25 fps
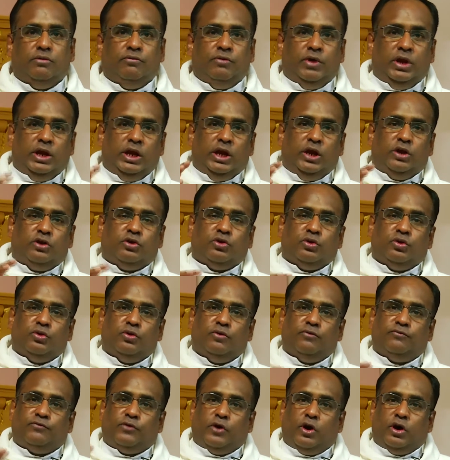we need
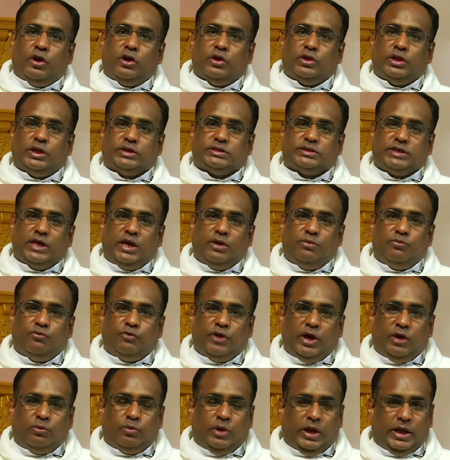to follow the same
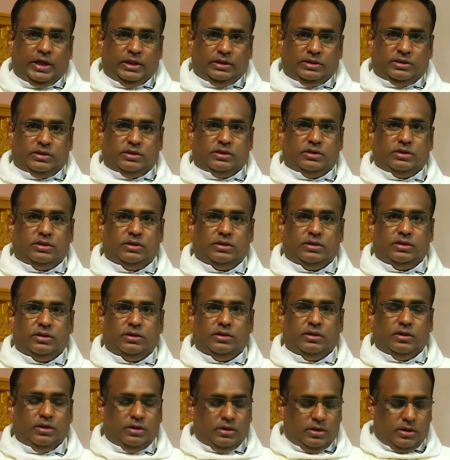wavelength
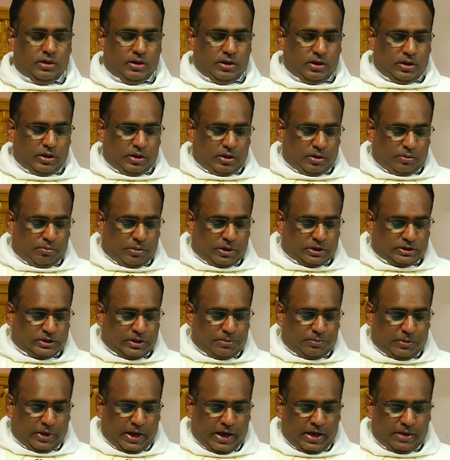but
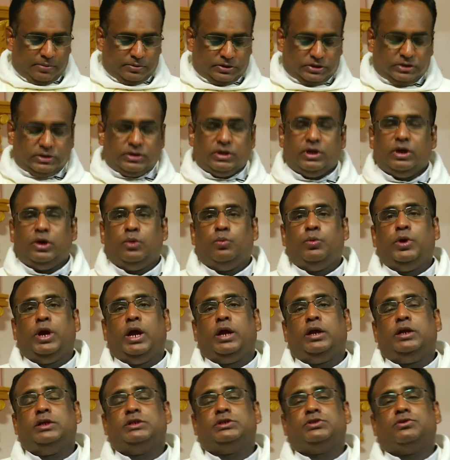sometimes we
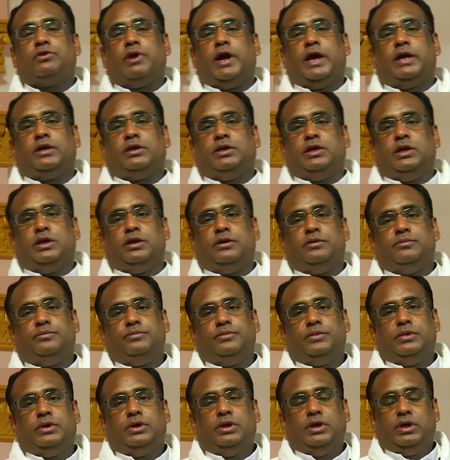are distracted
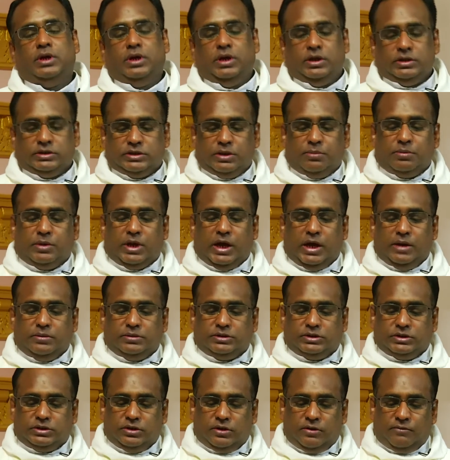
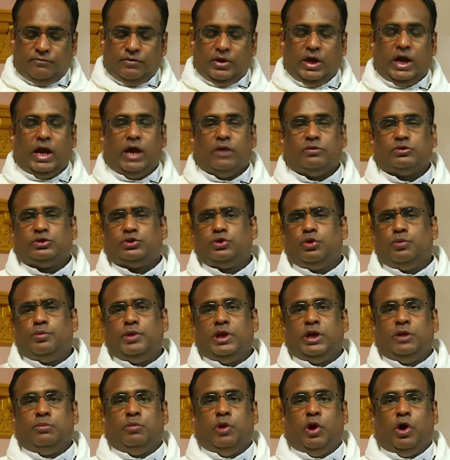sometimes we have so
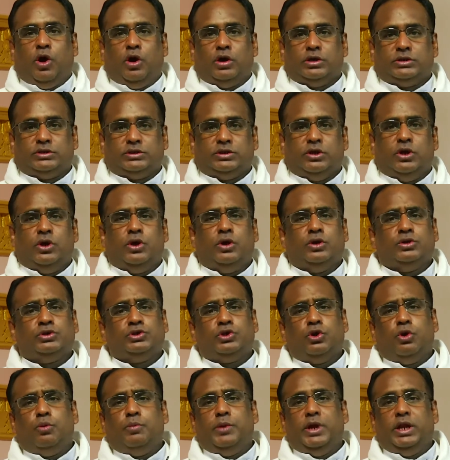many blocks
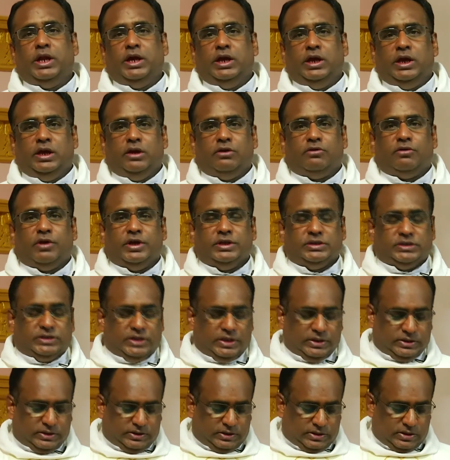so many
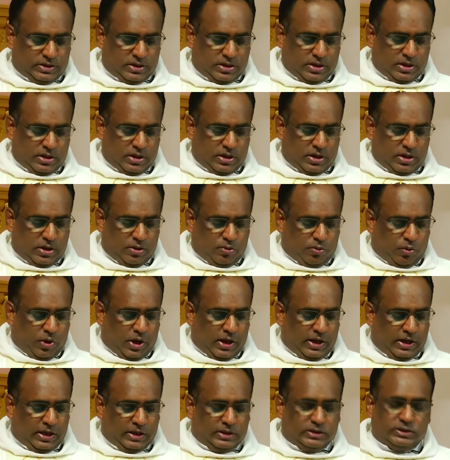hindrances
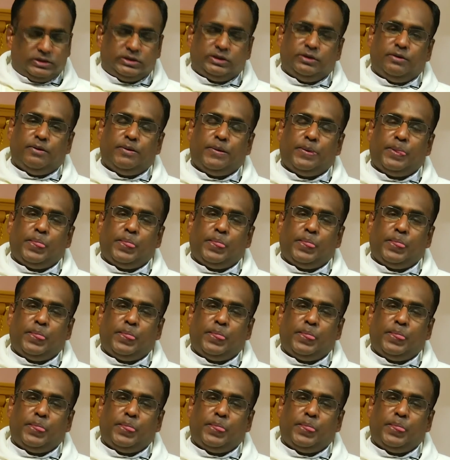one is